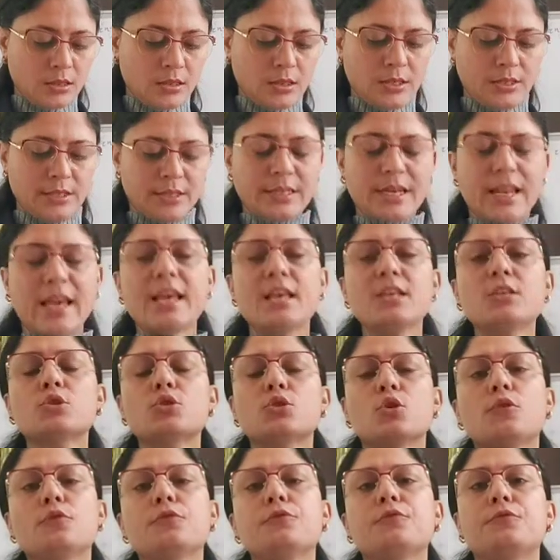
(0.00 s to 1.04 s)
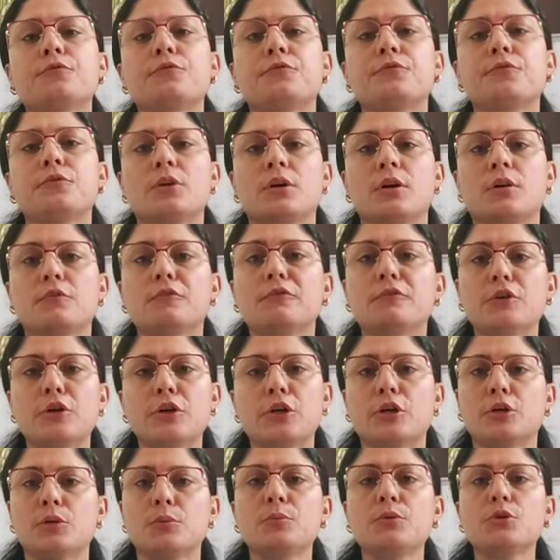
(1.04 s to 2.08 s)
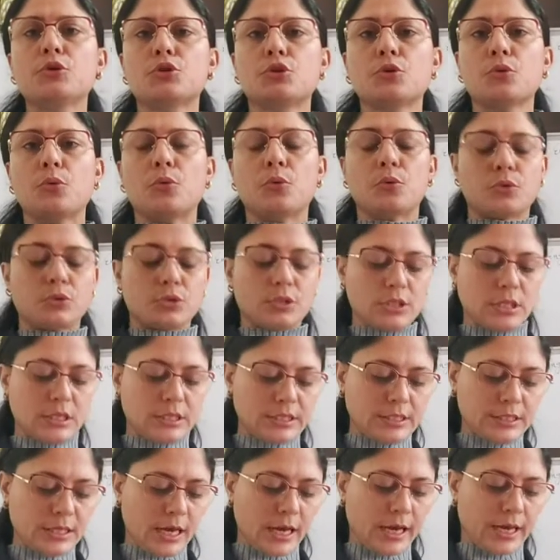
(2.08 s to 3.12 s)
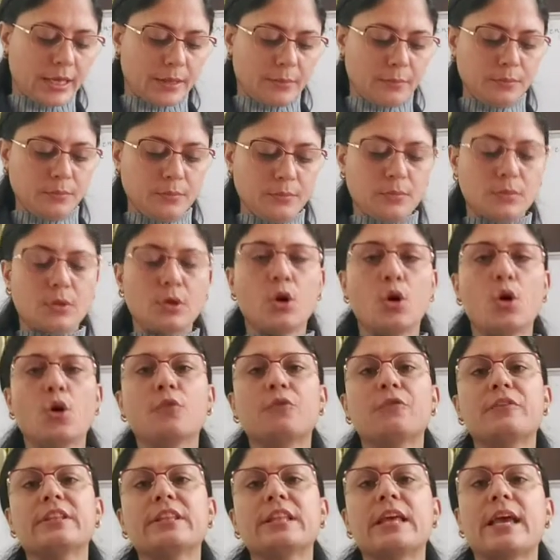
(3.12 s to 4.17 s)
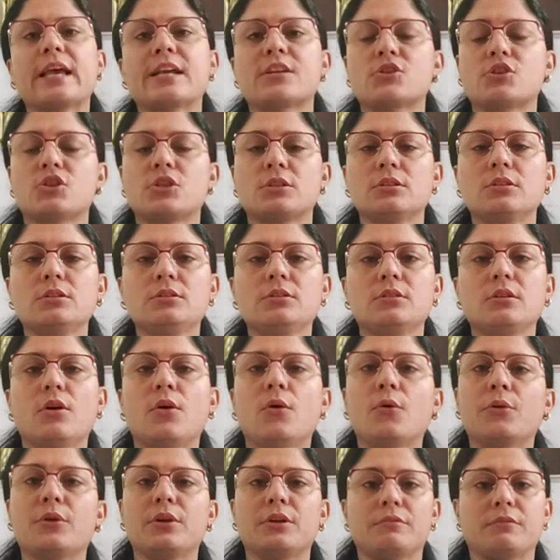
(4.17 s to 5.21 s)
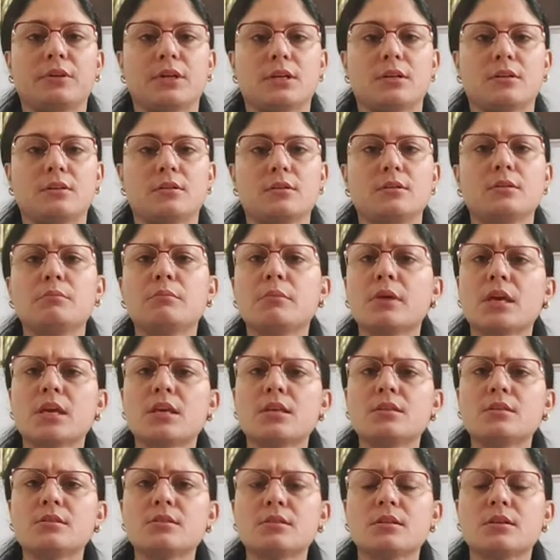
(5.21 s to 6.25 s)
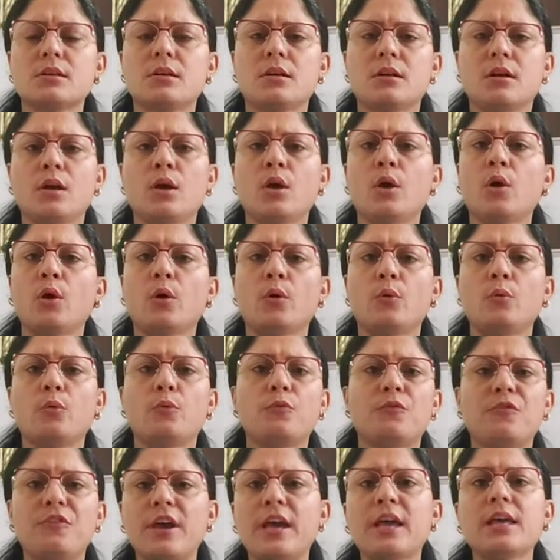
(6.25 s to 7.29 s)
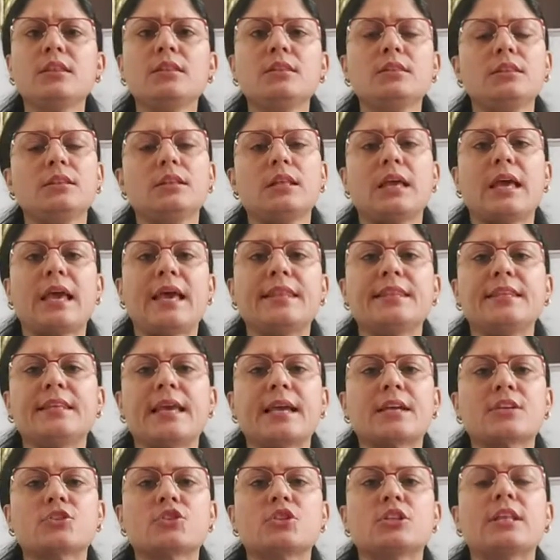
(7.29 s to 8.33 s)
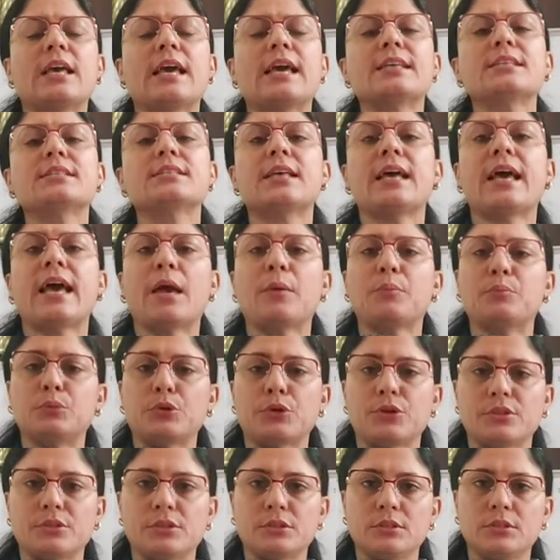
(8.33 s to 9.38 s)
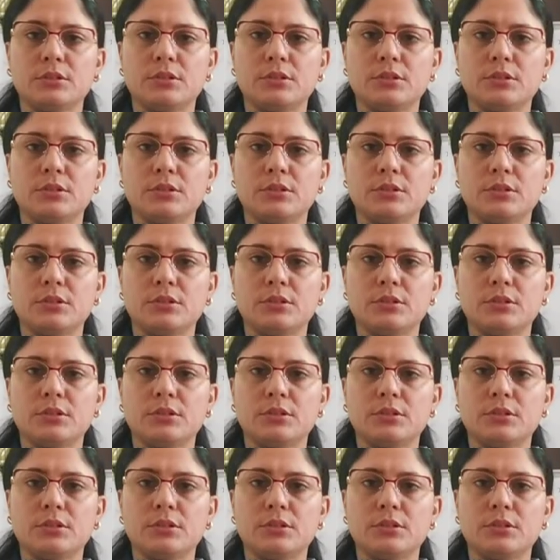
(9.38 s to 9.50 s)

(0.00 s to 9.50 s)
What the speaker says: the tense of verb shows the time of an action or event. Means when any action has happened,